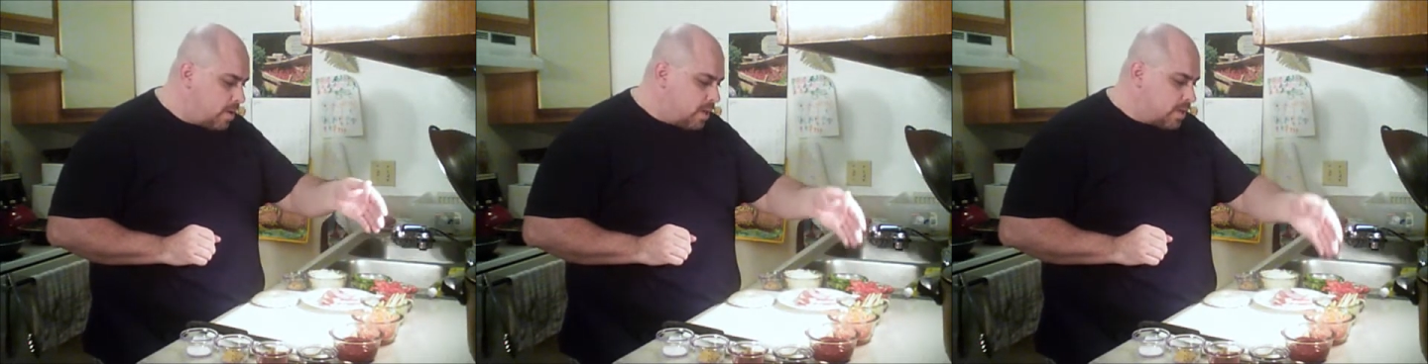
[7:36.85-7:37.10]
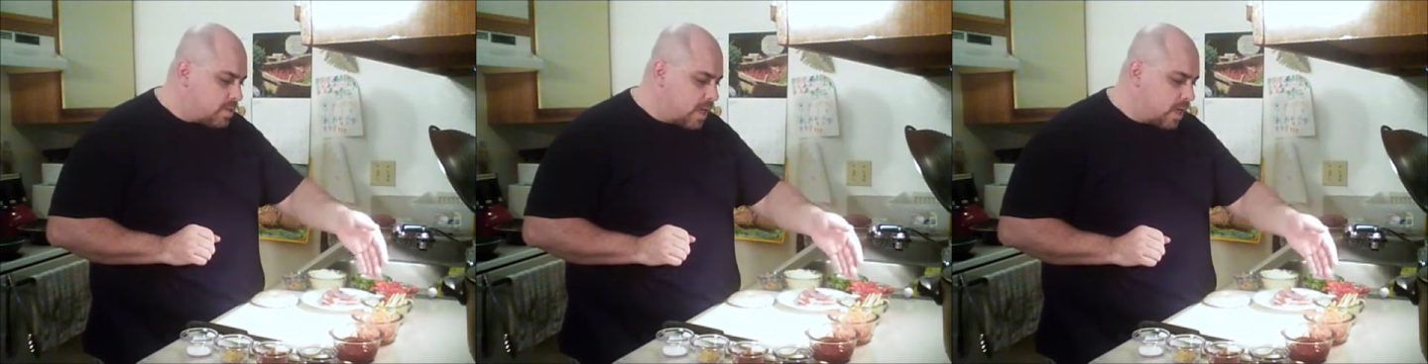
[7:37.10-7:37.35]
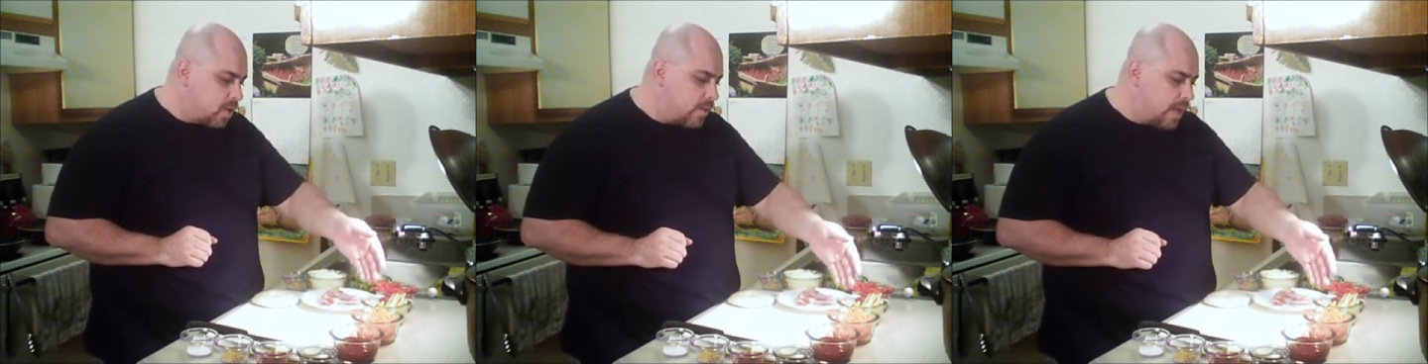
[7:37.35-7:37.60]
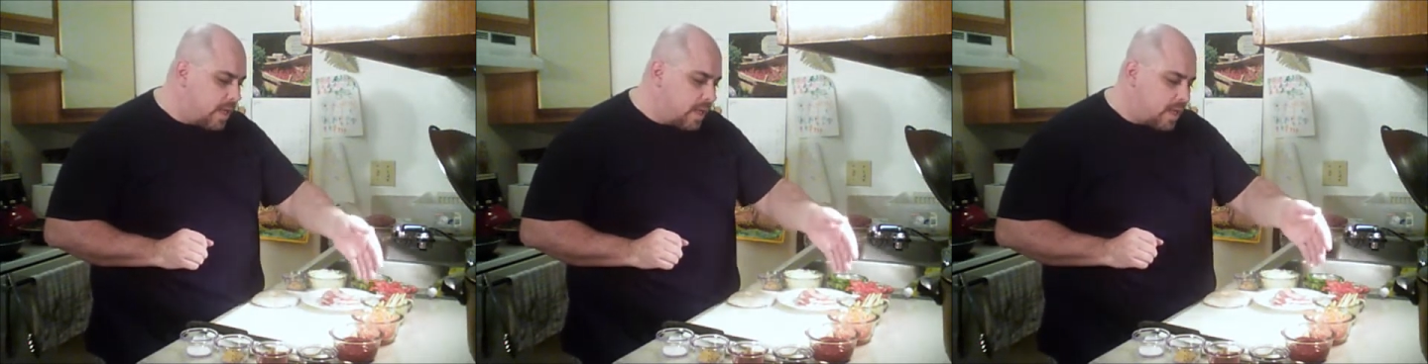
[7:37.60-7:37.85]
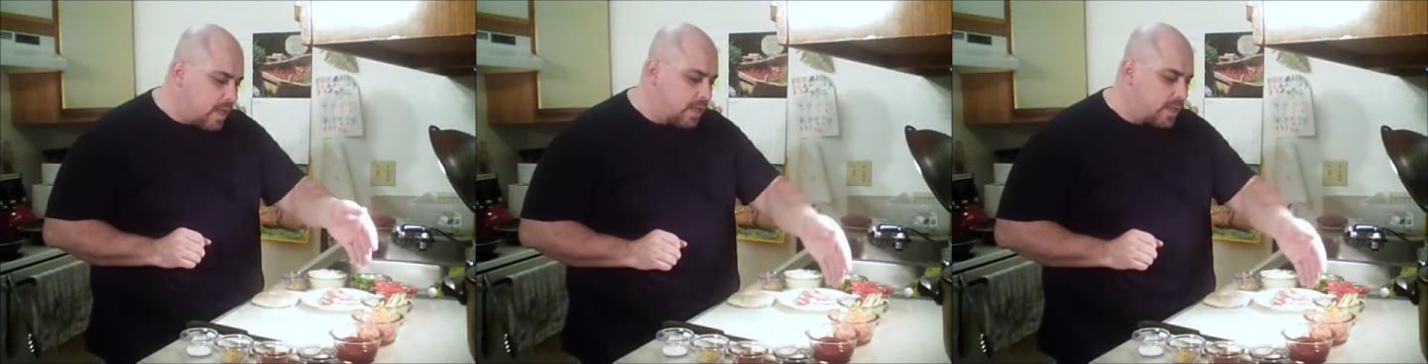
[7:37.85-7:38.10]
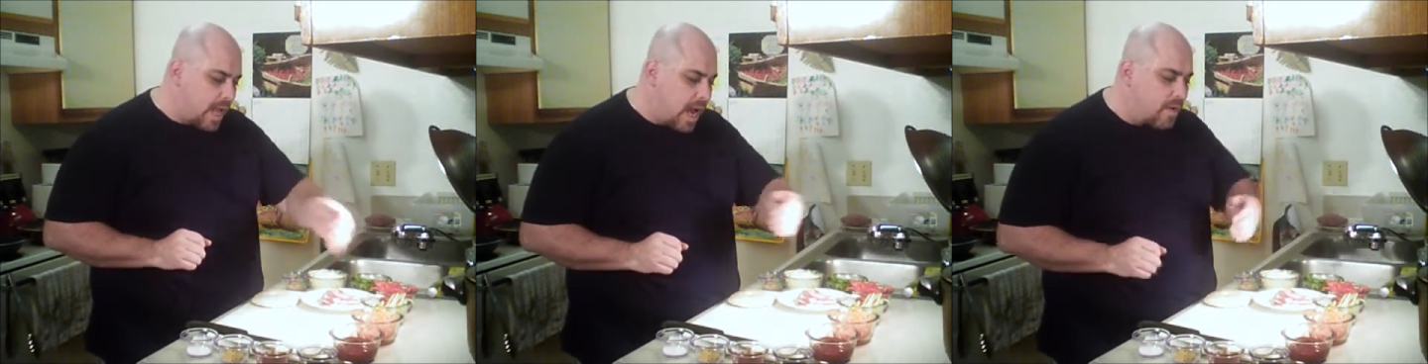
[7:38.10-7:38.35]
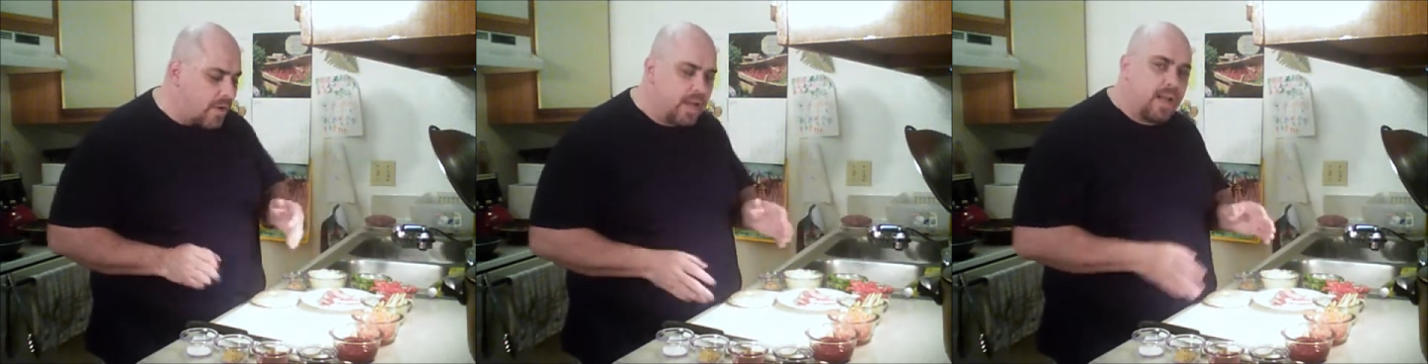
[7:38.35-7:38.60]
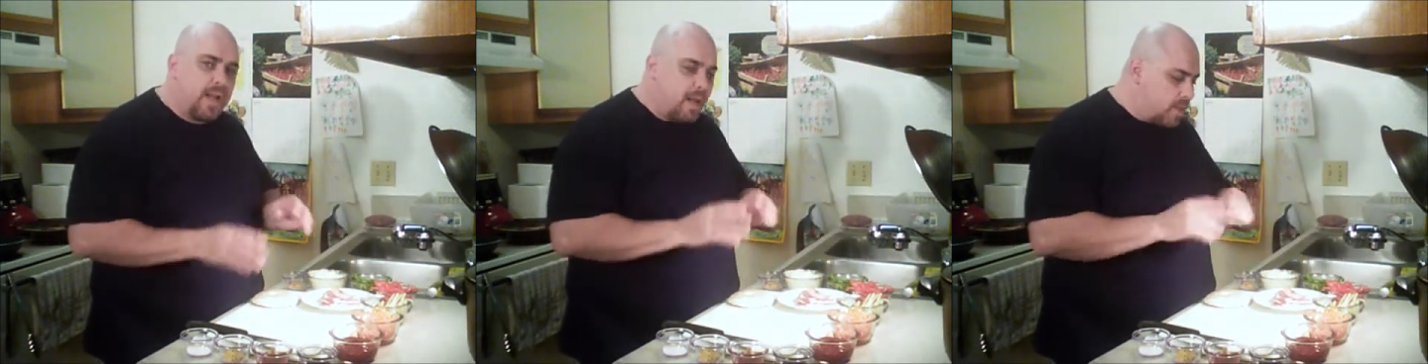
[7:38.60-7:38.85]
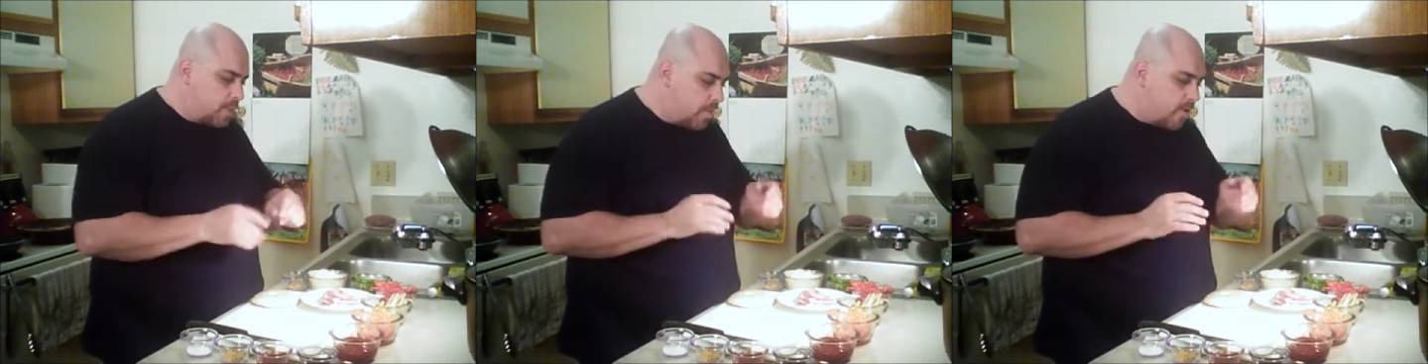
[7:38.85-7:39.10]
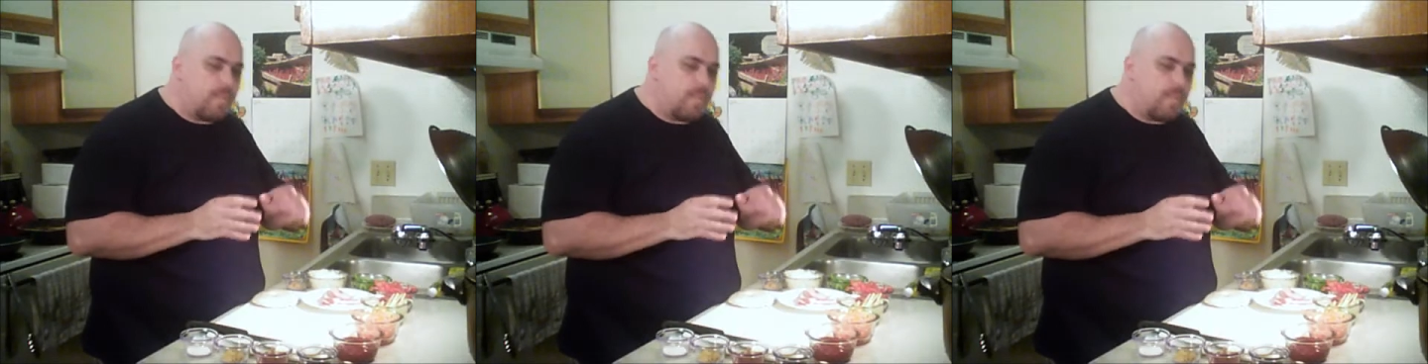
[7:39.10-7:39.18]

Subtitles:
celery, and carrot, and they've all